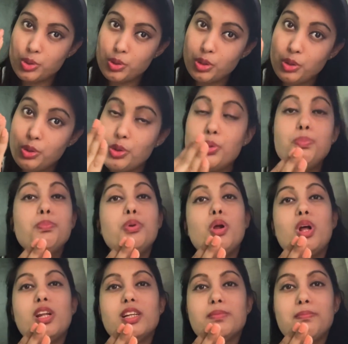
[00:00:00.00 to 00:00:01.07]
to a group
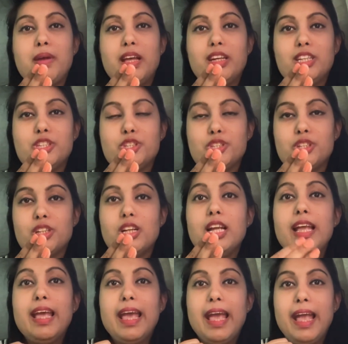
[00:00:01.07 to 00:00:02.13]
product manager,
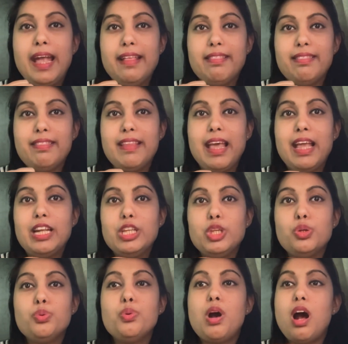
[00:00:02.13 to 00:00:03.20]
and then
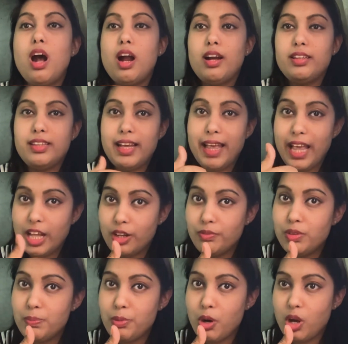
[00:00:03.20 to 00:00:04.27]
you are the head of
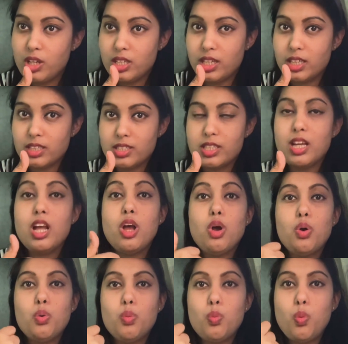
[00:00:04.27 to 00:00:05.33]
the product,
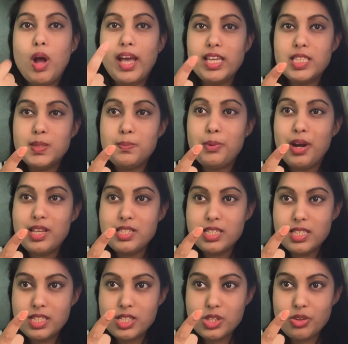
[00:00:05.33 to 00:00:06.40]
vice
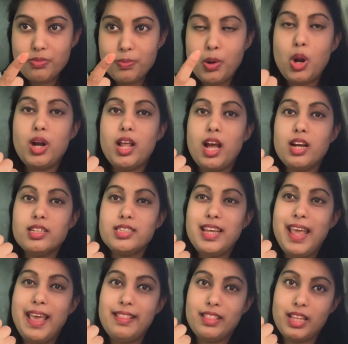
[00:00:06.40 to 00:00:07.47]
president of product,
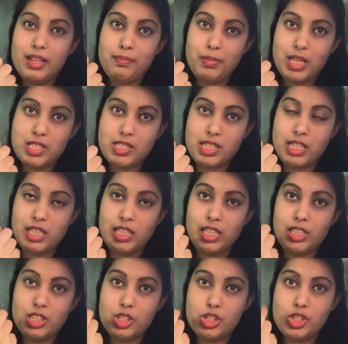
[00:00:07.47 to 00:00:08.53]
and then
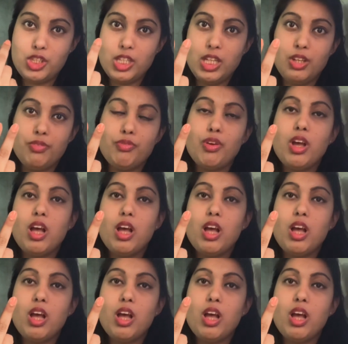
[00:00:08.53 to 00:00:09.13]
basically the chief